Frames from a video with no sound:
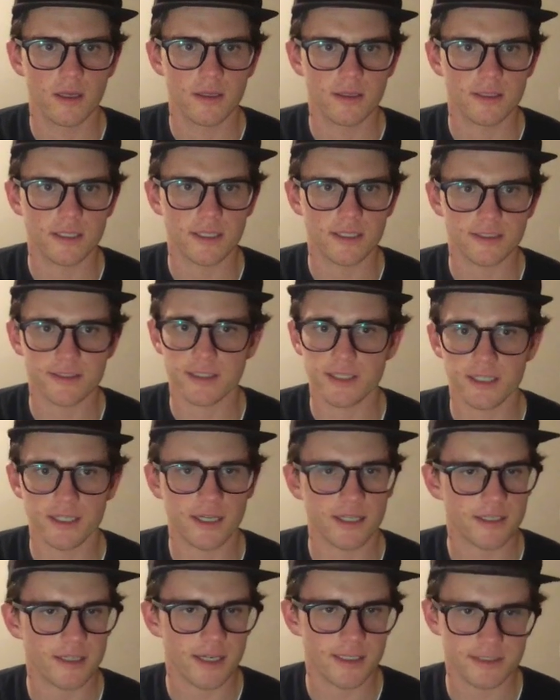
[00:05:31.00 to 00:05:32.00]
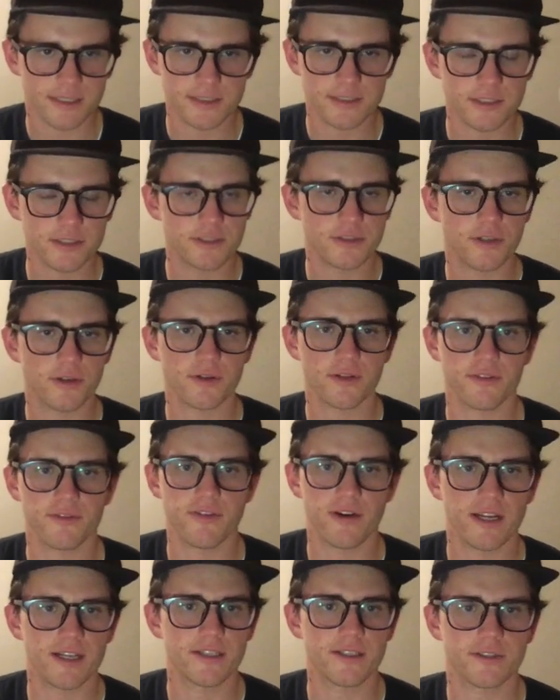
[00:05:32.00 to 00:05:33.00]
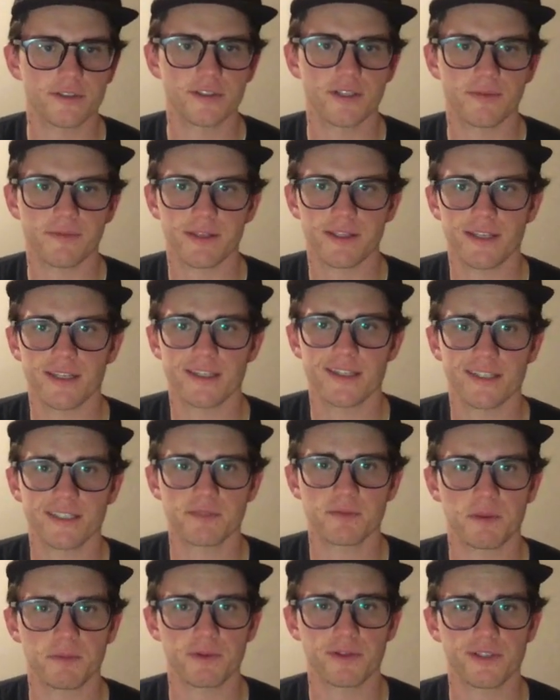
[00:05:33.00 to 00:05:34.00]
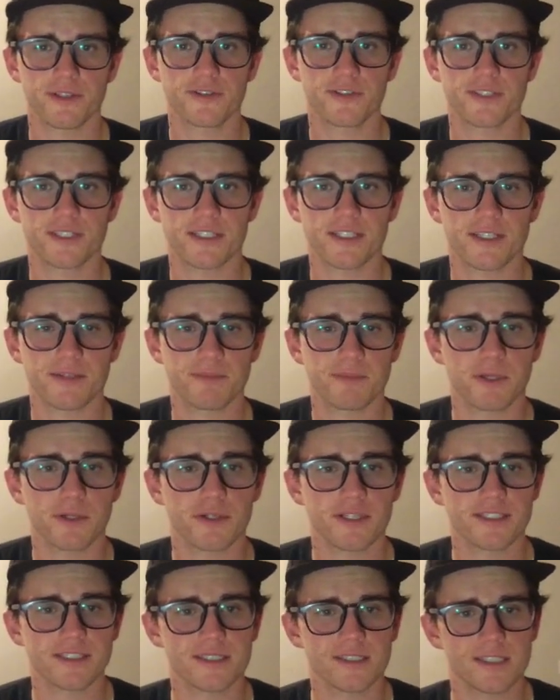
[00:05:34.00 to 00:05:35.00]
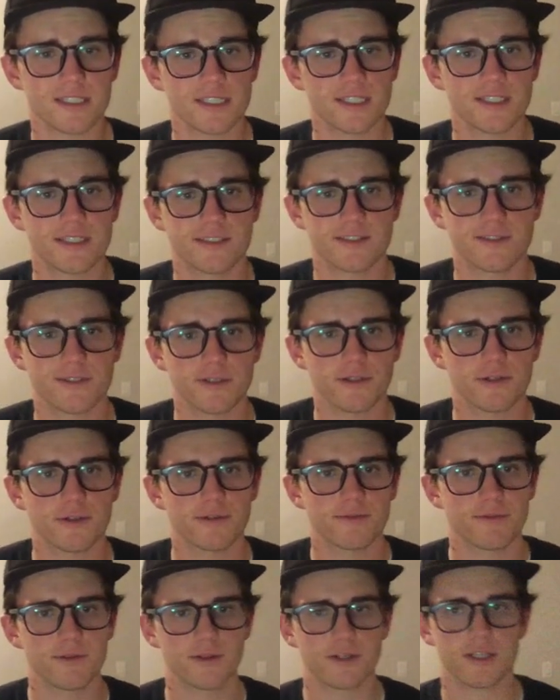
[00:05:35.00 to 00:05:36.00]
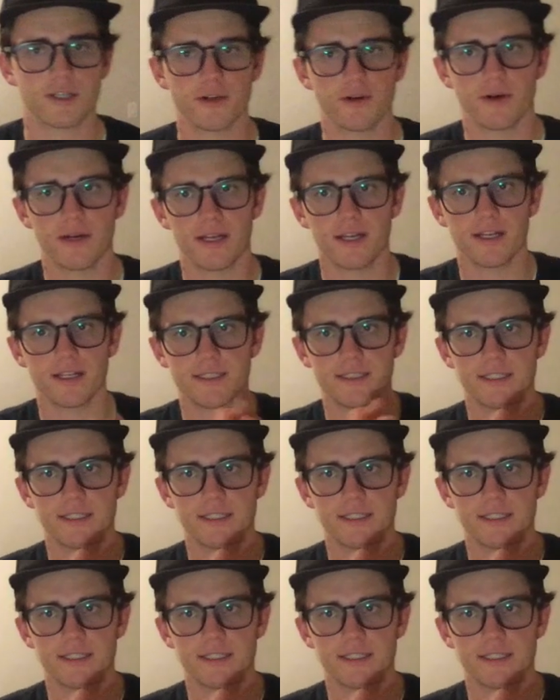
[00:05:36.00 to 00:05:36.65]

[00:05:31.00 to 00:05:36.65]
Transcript: testing. And guys, this is totally fine to do something like this. People are used to getting bogus leads. So you can go ahead and